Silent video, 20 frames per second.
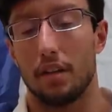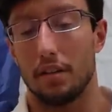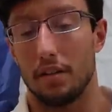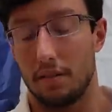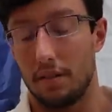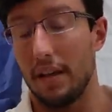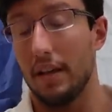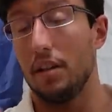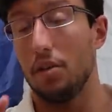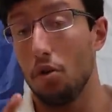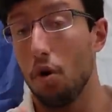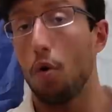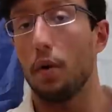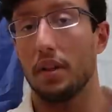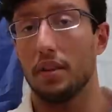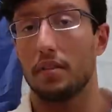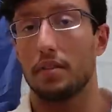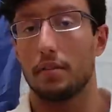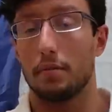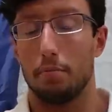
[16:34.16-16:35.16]
They know
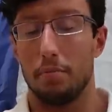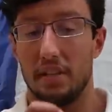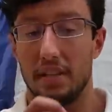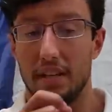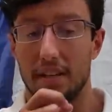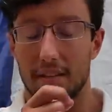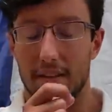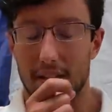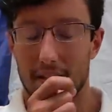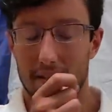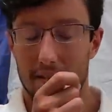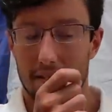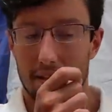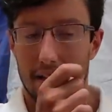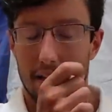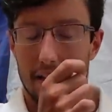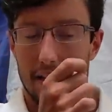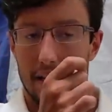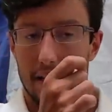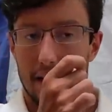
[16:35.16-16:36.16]
it, meaning that
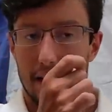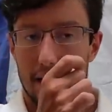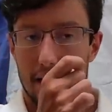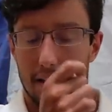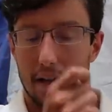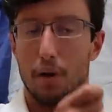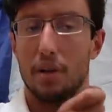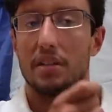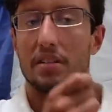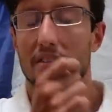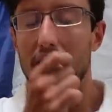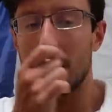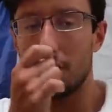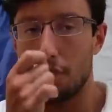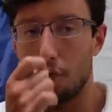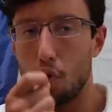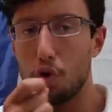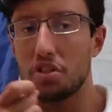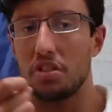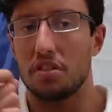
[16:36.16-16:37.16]
there is that
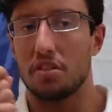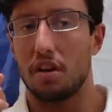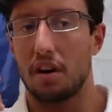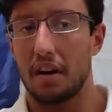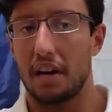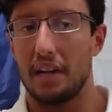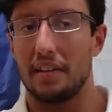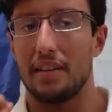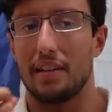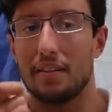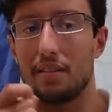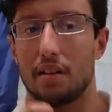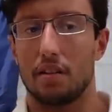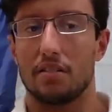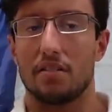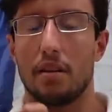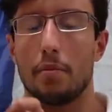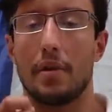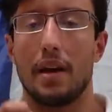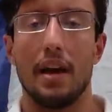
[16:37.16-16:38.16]
voice in their head that
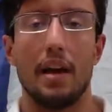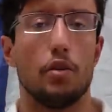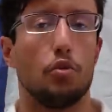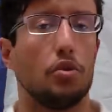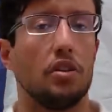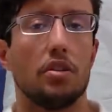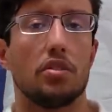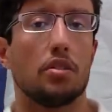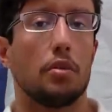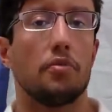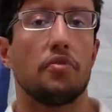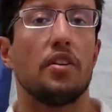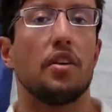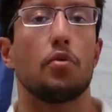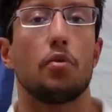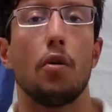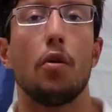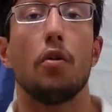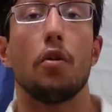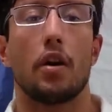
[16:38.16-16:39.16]
tells them, hey, you did something
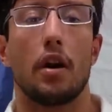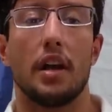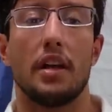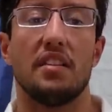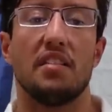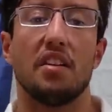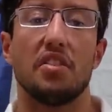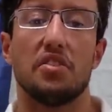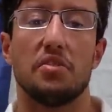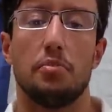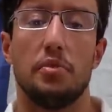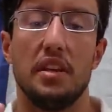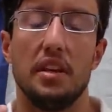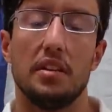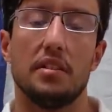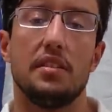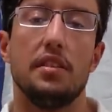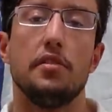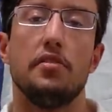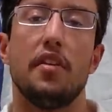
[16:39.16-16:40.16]
wrong, and they're
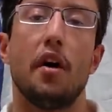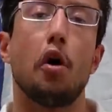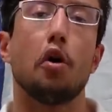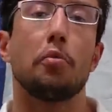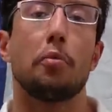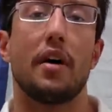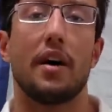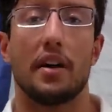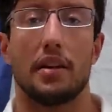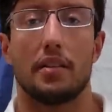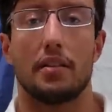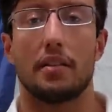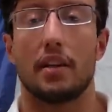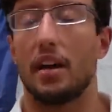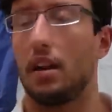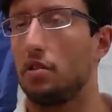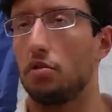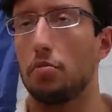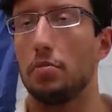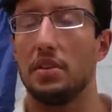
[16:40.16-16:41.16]
being devoured by it. It
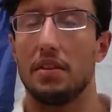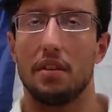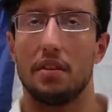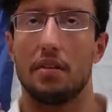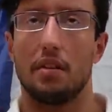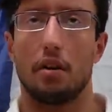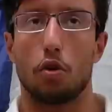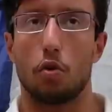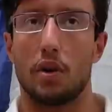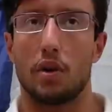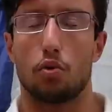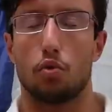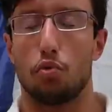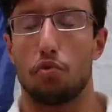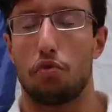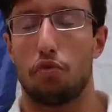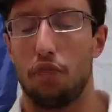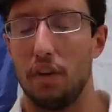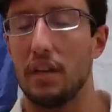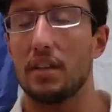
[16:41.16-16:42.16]
doesn't mean that they're going to
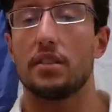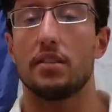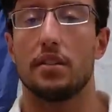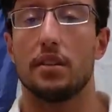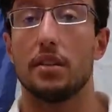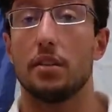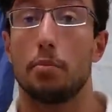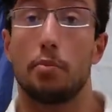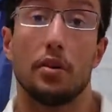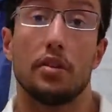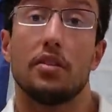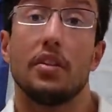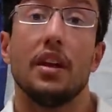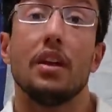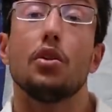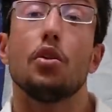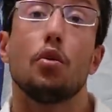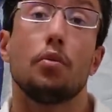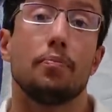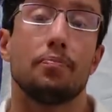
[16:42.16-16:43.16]
fix it, but they
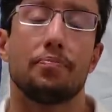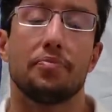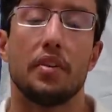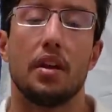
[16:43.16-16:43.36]
know.